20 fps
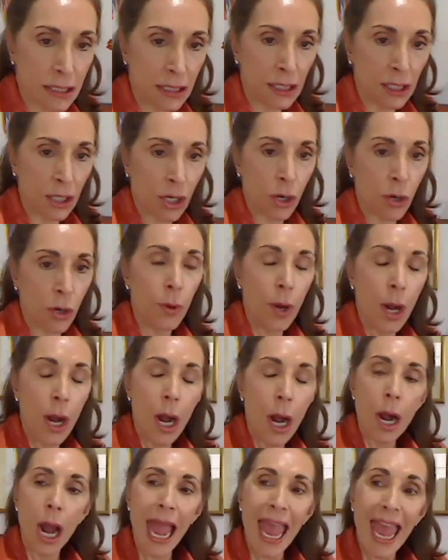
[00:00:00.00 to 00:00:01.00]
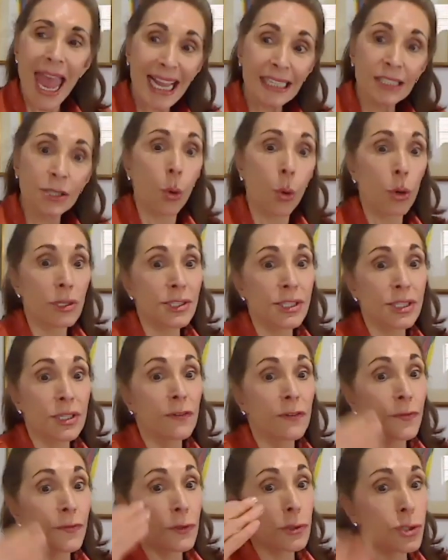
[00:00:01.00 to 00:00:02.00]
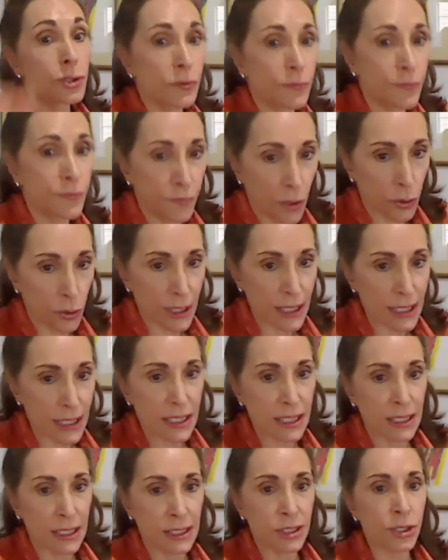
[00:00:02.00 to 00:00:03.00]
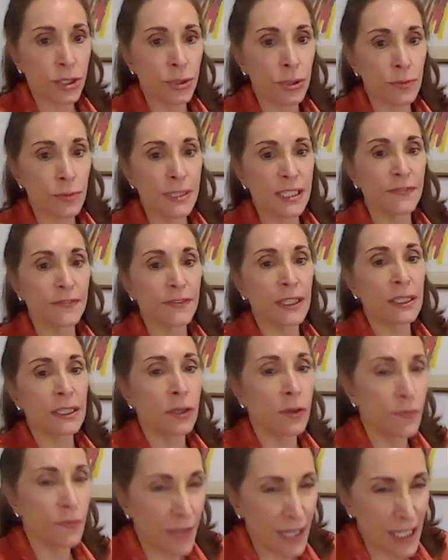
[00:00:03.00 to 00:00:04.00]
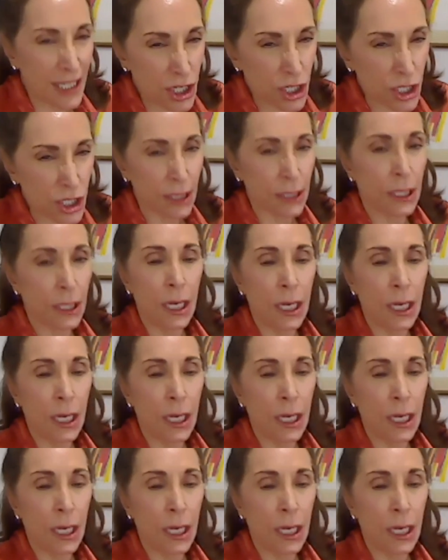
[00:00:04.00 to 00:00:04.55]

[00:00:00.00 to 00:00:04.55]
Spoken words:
You know, and also future focus in terms of innovation.